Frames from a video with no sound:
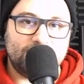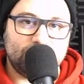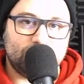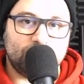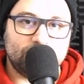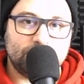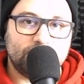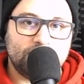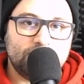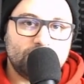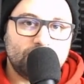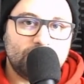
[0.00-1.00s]

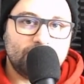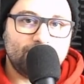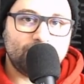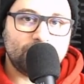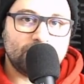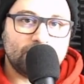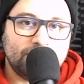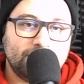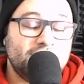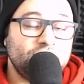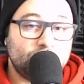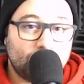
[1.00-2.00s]
Antarctica,
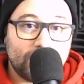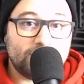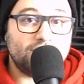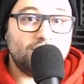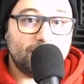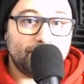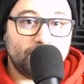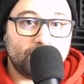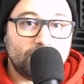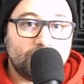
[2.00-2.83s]
that's quite the number.